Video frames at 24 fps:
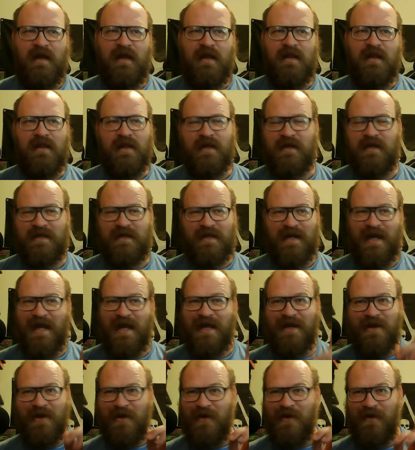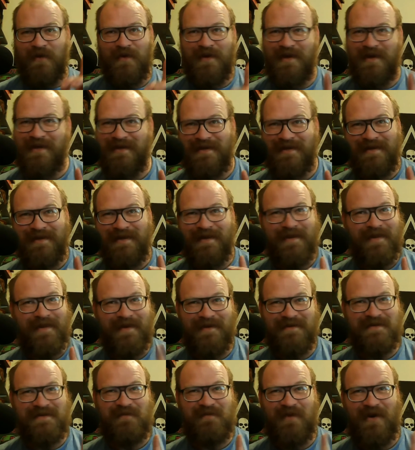little did I know,
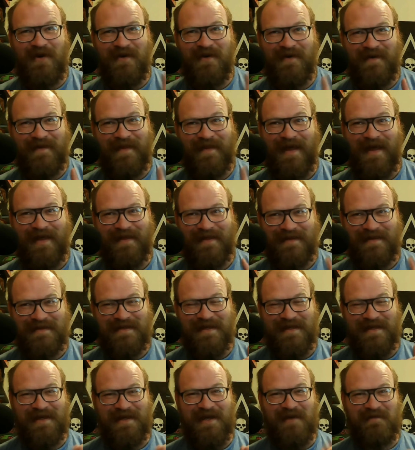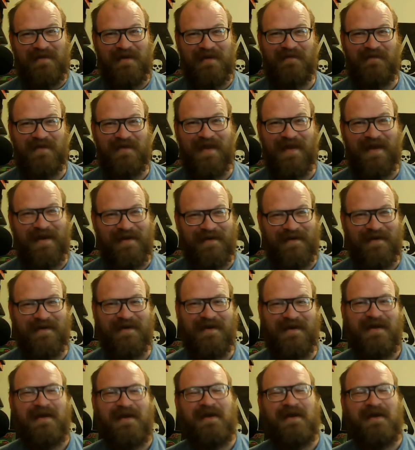there's a part of that that's going to come up later.